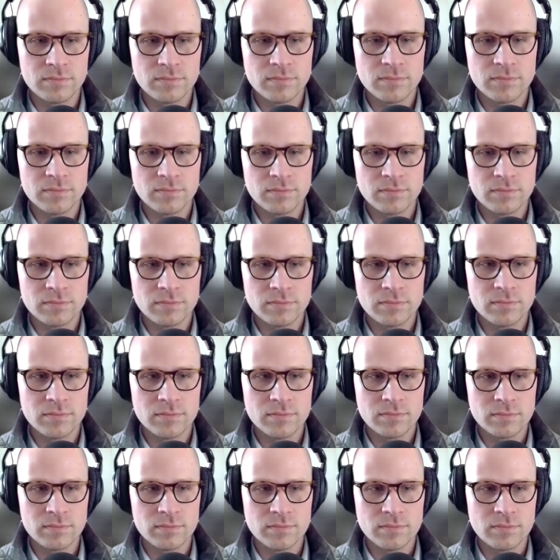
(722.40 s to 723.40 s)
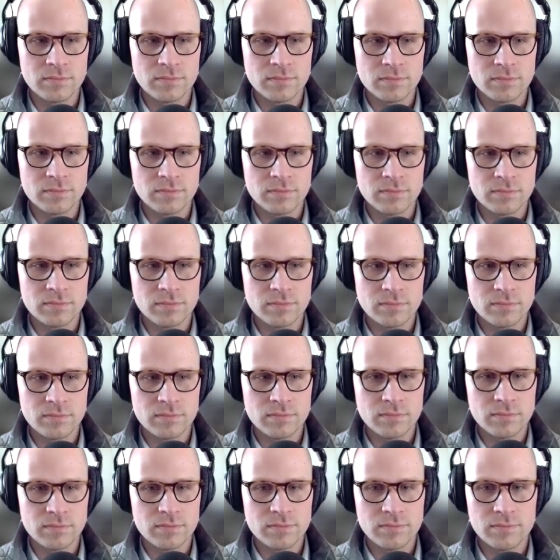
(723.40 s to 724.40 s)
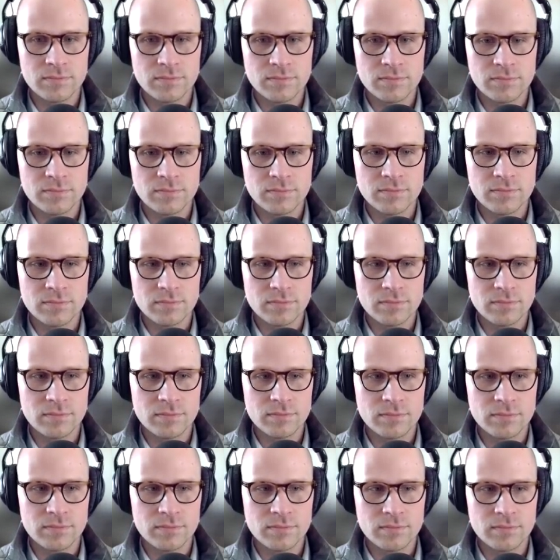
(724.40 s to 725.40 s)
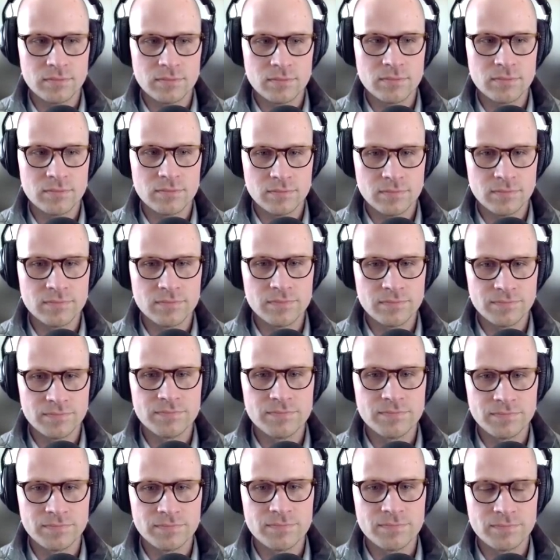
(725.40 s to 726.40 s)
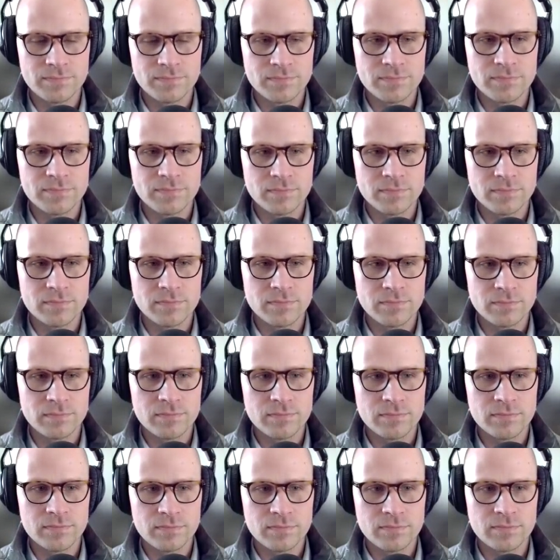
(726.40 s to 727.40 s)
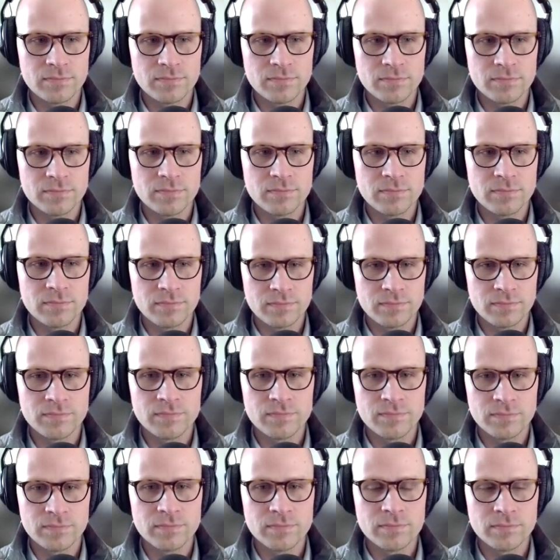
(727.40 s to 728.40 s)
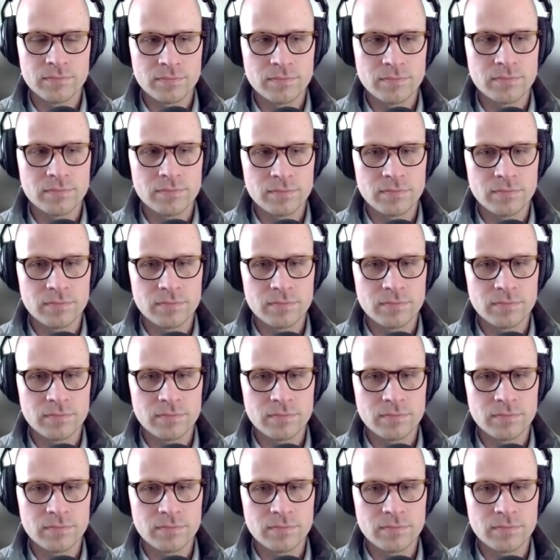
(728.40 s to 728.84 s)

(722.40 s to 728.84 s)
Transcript: The person shown says nothing.